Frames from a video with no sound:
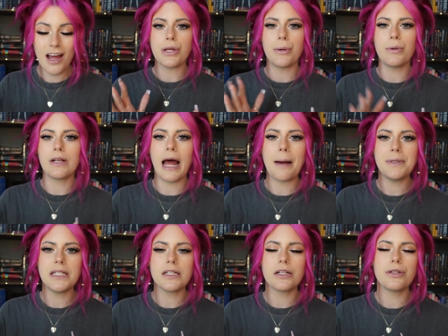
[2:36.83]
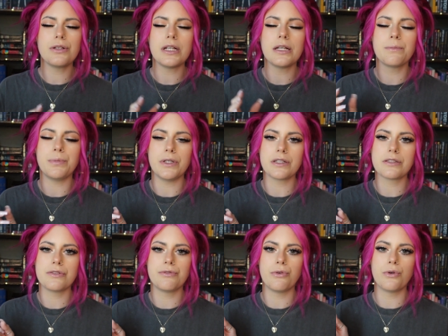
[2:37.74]
So I will not be including
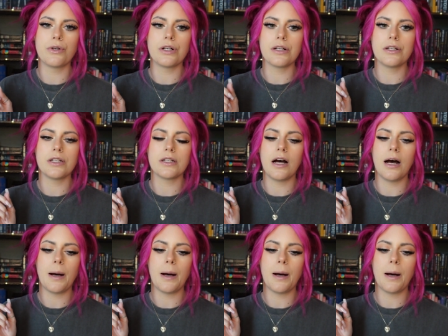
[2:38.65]
books for